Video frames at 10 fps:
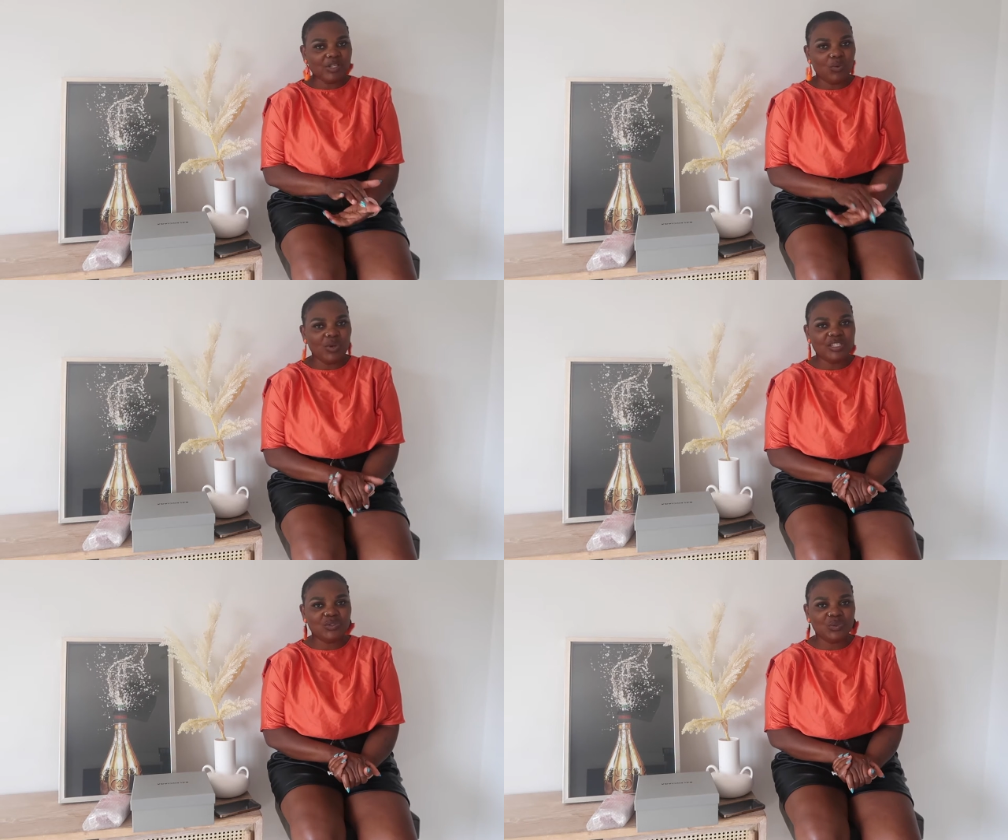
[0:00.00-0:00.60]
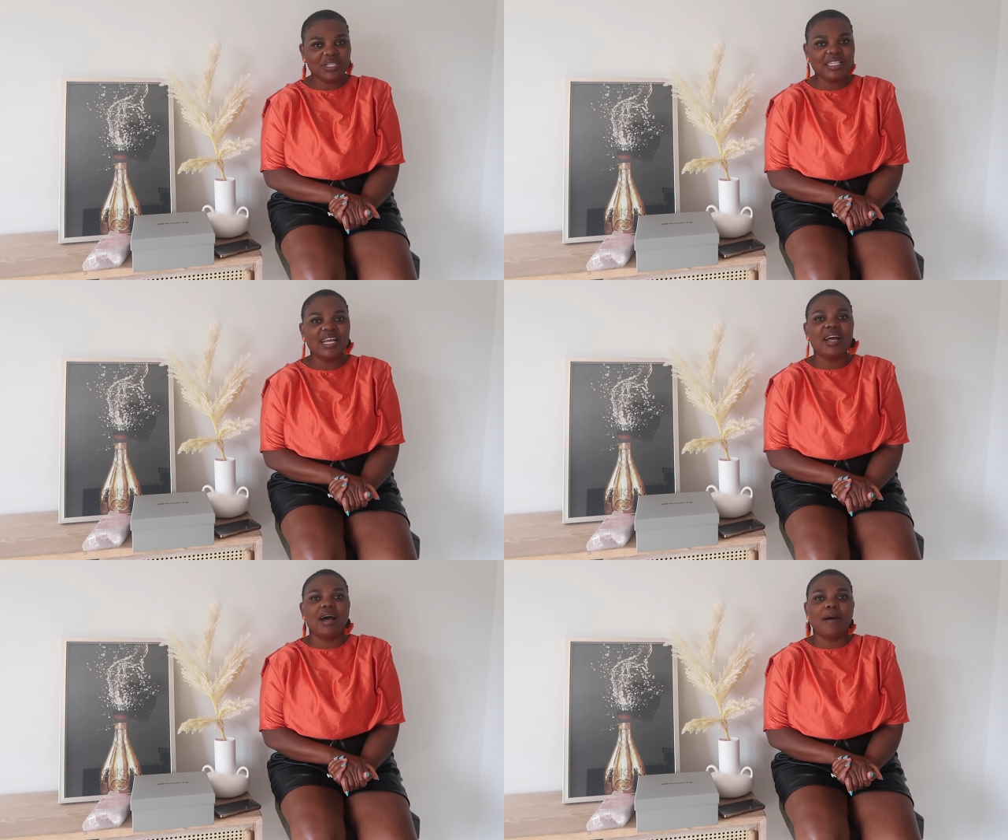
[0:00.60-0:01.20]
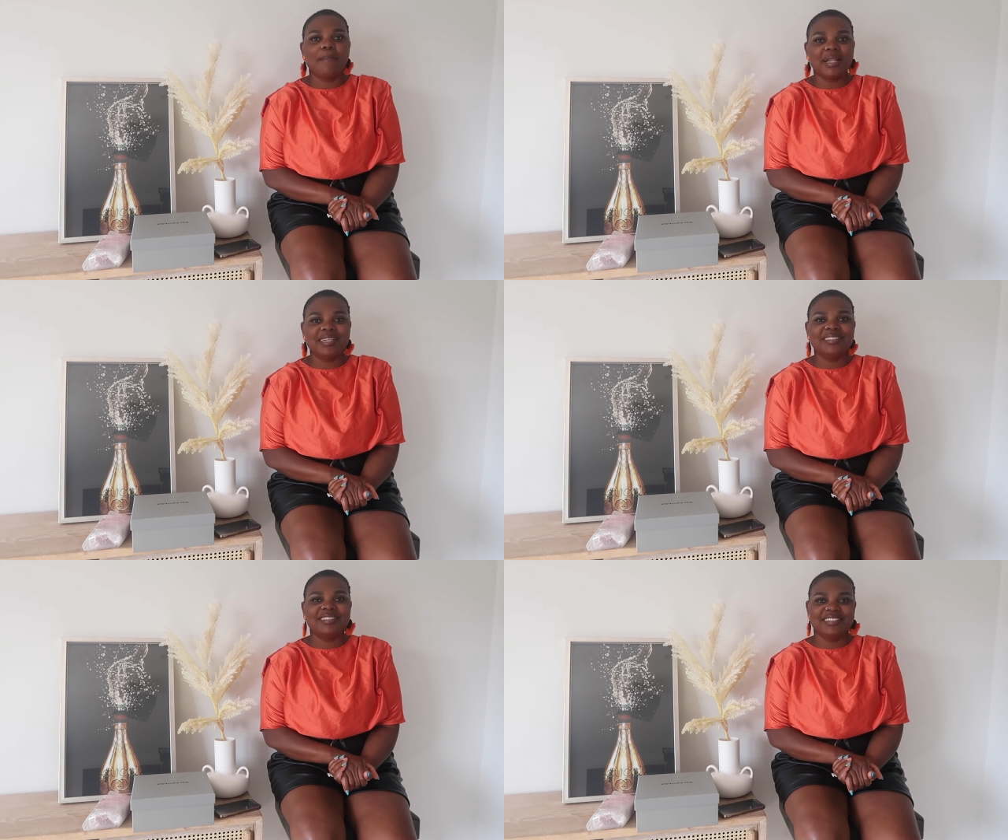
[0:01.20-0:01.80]
we are doing a
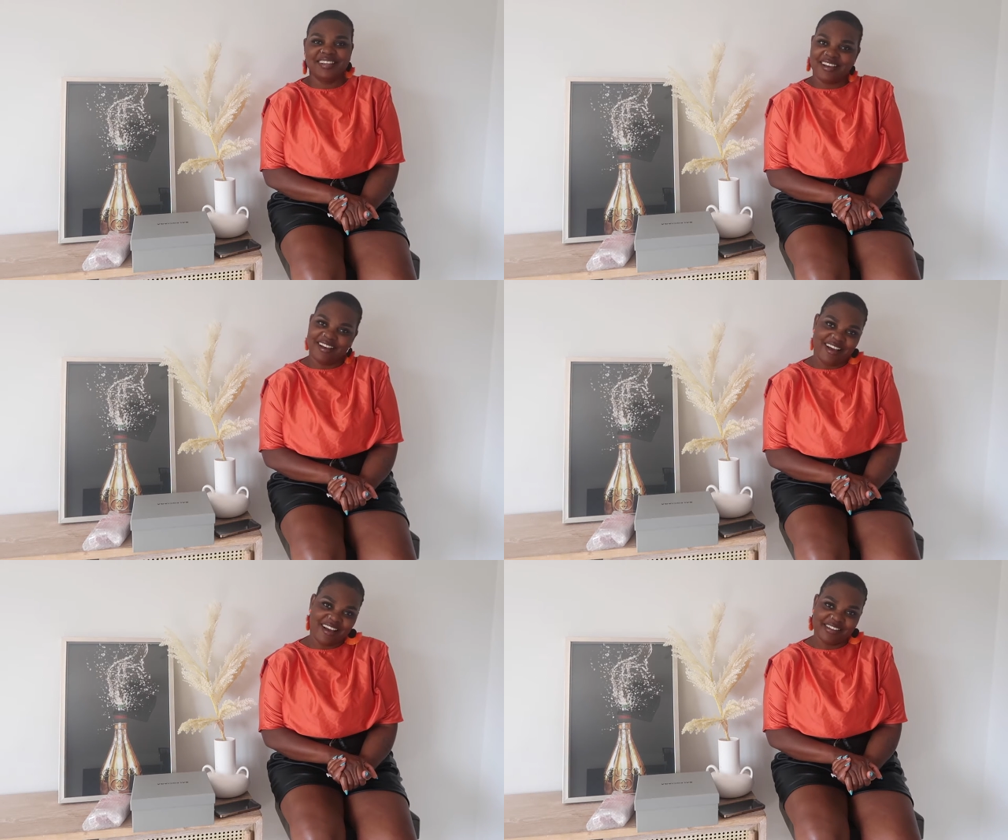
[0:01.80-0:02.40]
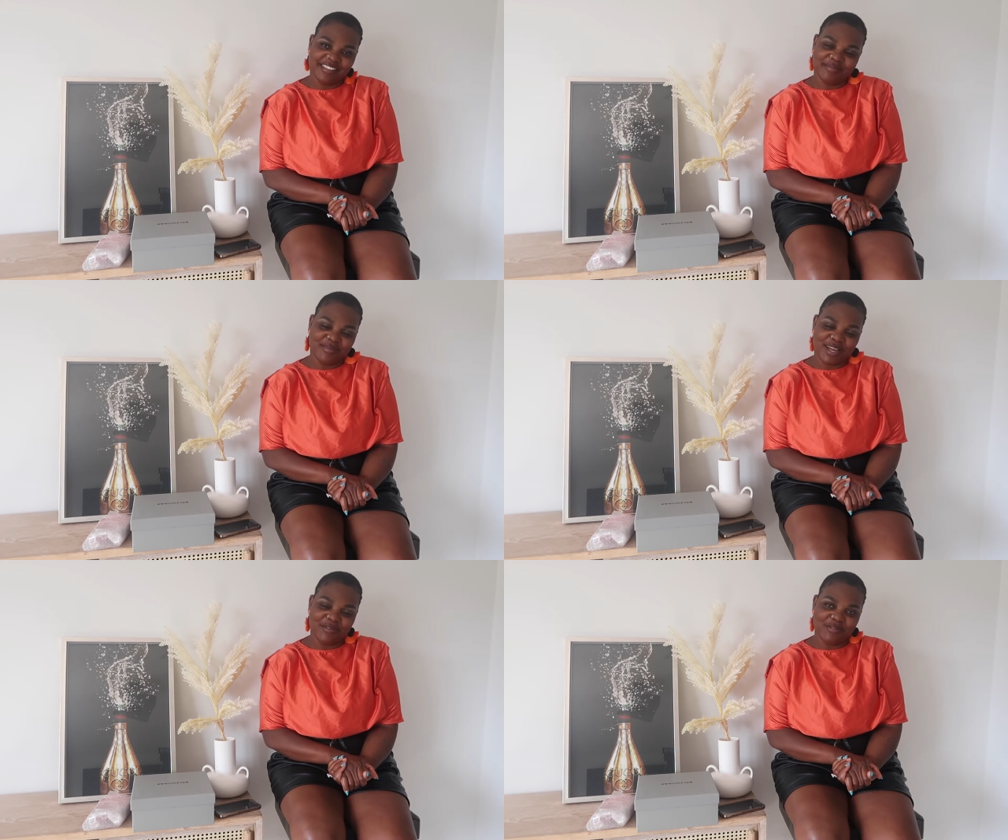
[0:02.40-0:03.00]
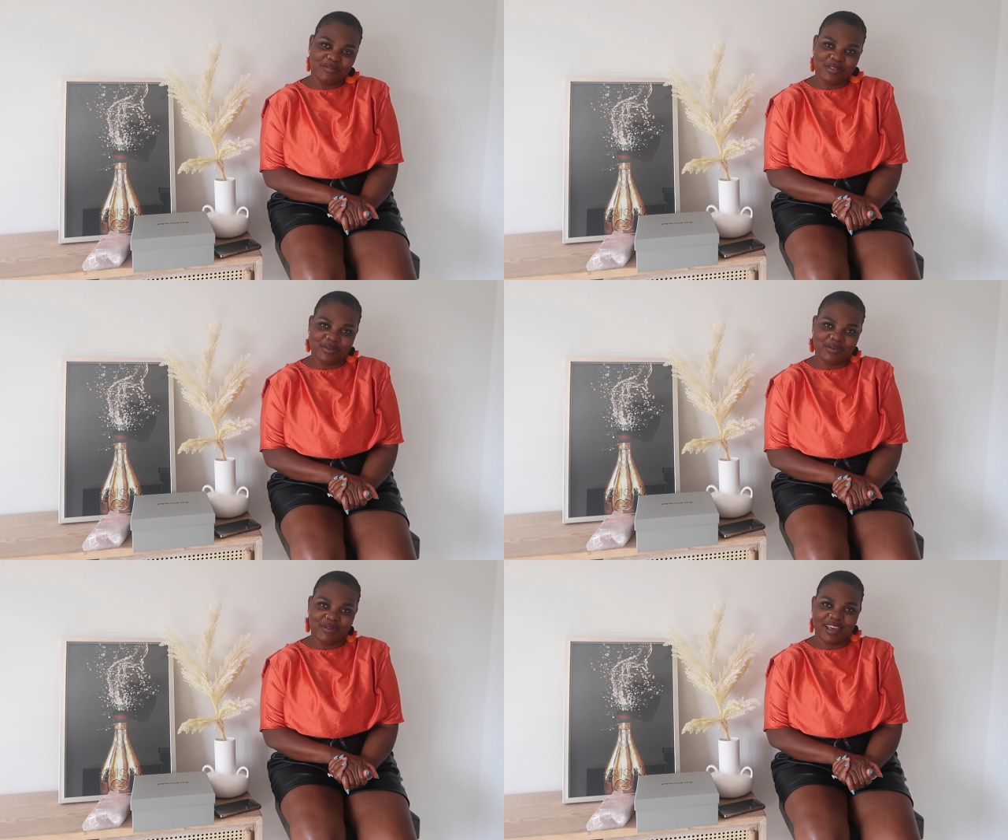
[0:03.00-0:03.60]
Balenciaga bag
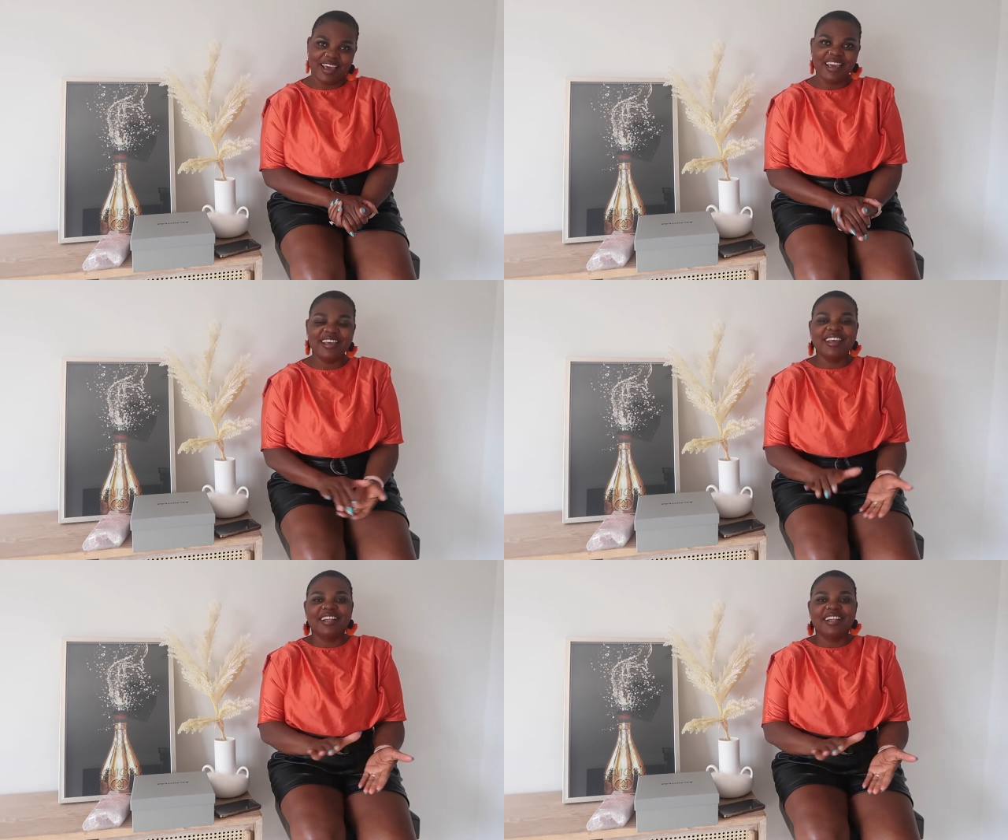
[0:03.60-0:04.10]
review, okay?